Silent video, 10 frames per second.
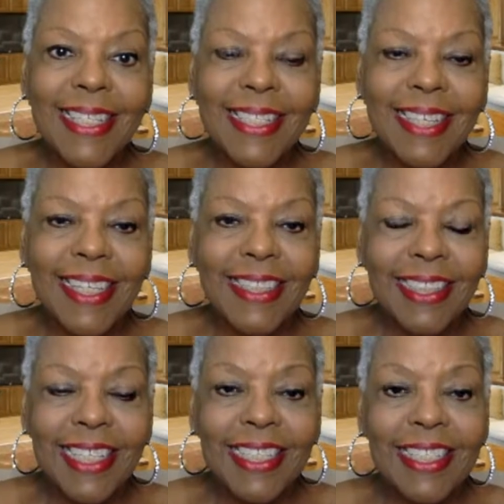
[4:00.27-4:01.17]
Education
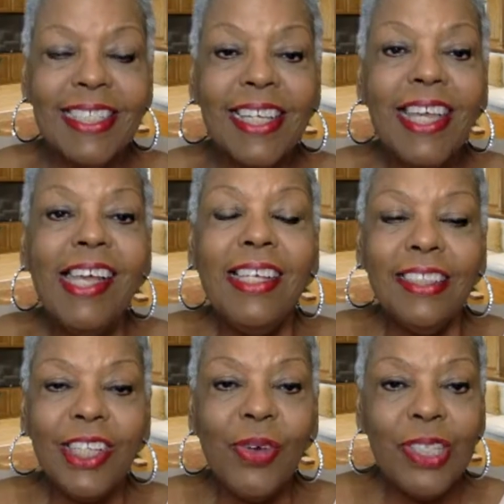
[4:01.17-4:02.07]
Agency
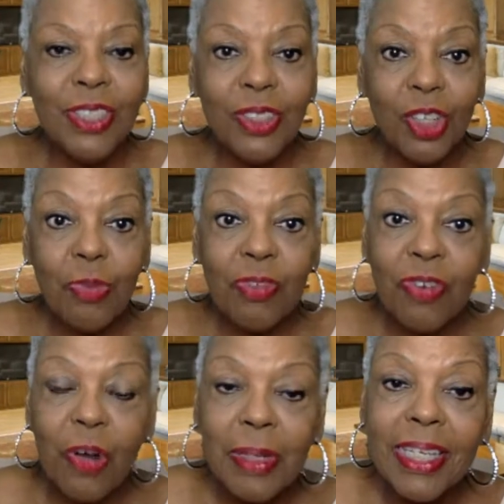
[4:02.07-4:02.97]
to go into
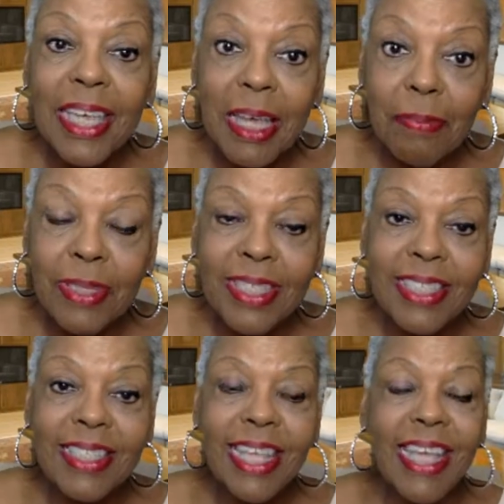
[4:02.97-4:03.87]
low-performing
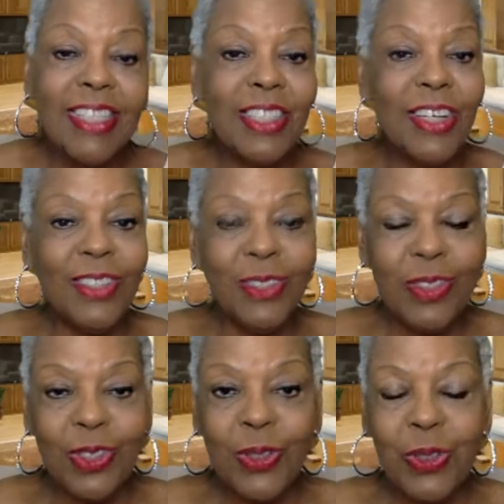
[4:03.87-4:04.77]
campuses and turn those
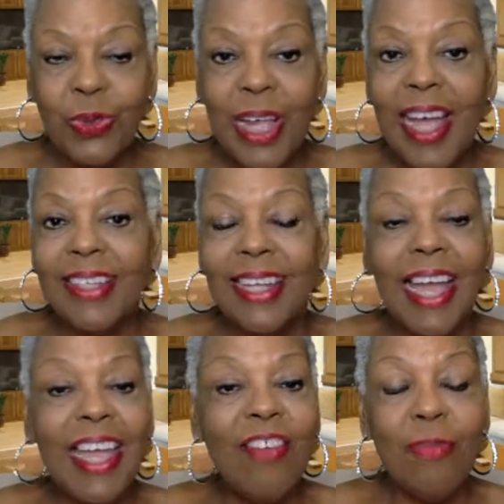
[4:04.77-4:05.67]
schools around, and I
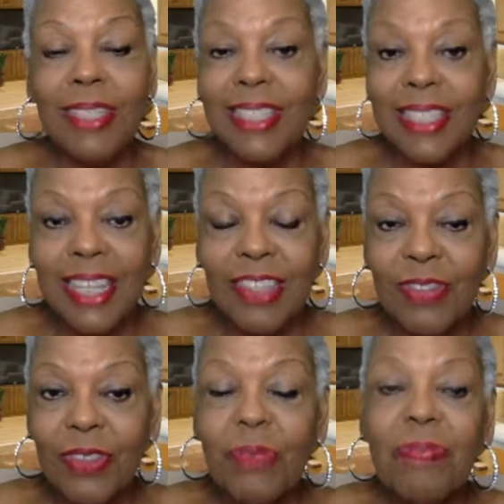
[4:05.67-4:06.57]
have been
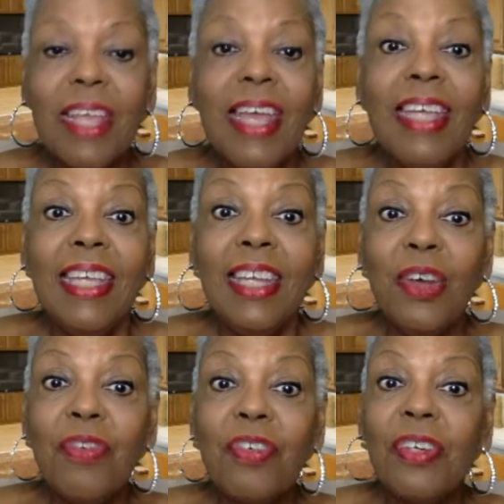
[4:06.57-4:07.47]
successful in
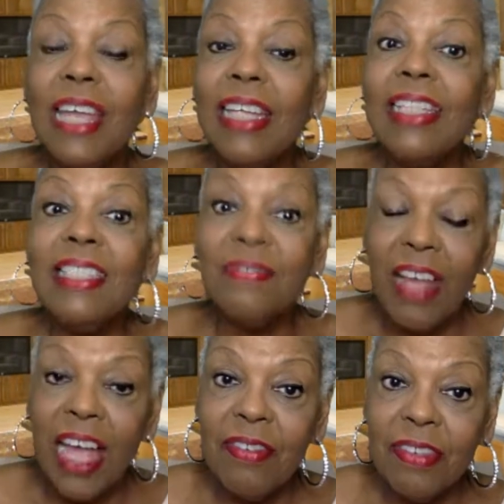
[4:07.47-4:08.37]
over at least
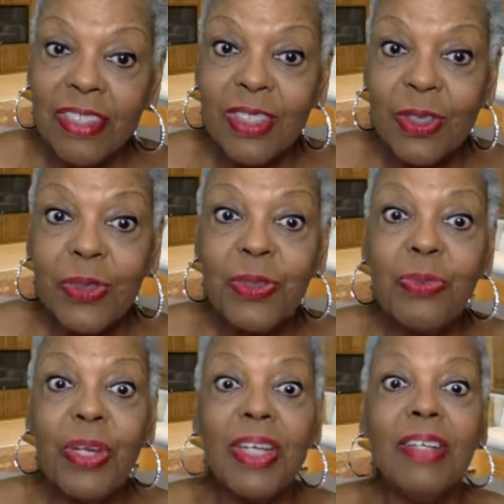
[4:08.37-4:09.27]
5 of the schools
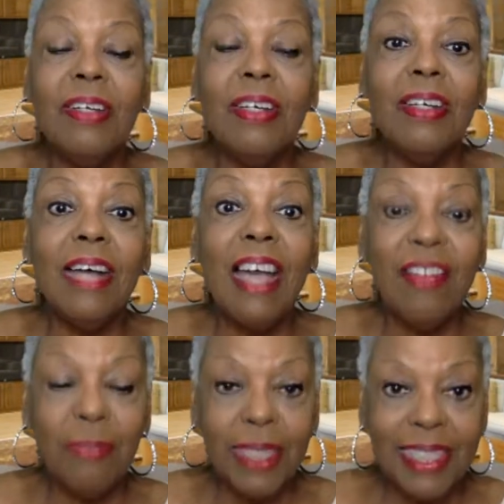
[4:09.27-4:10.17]
where I have
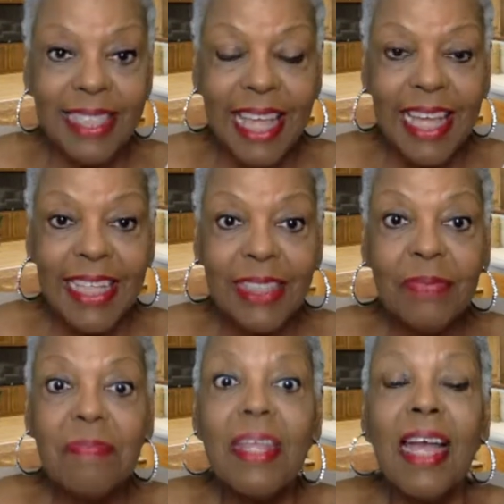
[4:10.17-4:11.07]
been assigned.
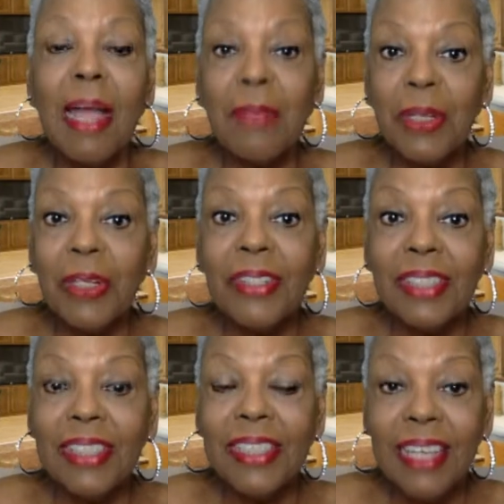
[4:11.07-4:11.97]
I'm
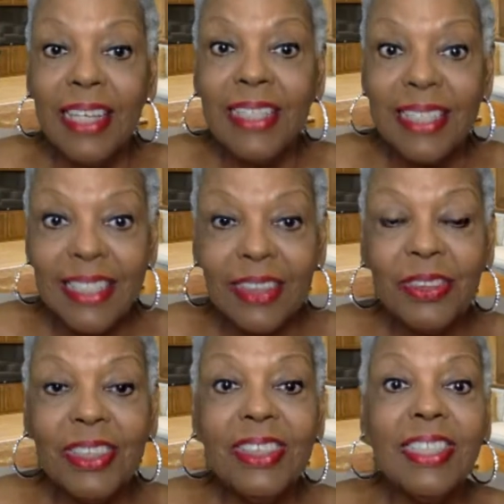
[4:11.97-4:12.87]
currently a
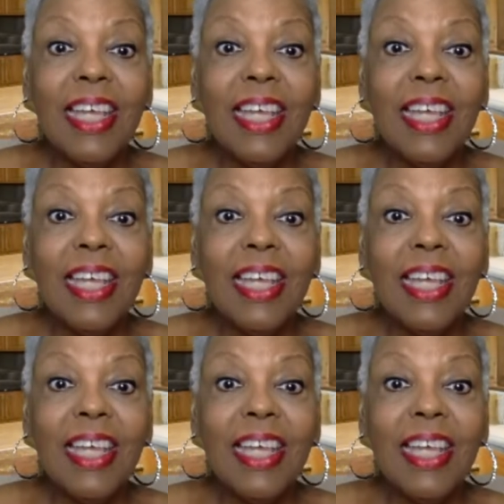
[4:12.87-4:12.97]
consultant.